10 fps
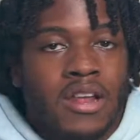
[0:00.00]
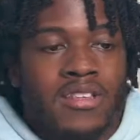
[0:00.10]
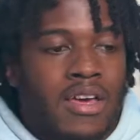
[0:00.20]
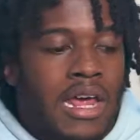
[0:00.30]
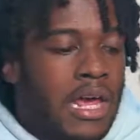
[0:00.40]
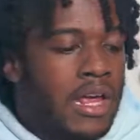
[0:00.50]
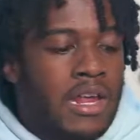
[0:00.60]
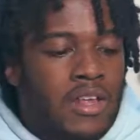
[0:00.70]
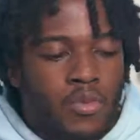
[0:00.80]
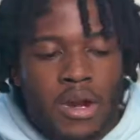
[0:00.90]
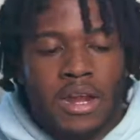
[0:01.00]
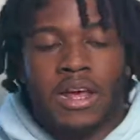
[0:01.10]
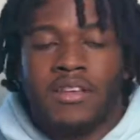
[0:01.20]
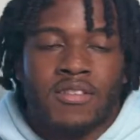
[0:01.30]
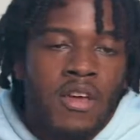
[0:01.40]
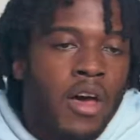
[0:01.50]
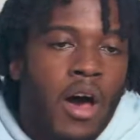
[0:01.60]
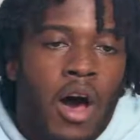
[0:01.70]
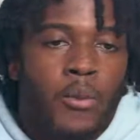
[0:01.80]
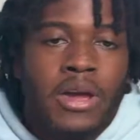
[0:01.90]
it is what it is.
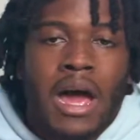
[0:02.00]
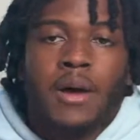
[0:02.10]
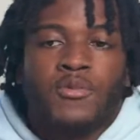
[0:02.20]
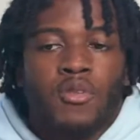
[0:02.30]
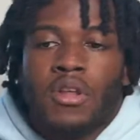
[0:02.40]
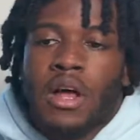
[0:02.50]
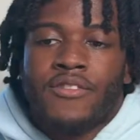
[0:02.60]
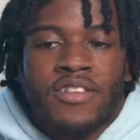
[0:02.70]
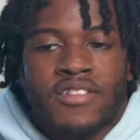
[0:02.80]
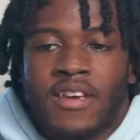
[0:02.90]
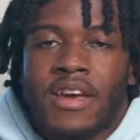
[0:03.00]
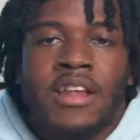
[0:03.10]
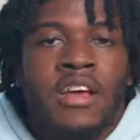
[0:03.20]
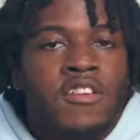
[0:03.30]
We absolutely love to see it.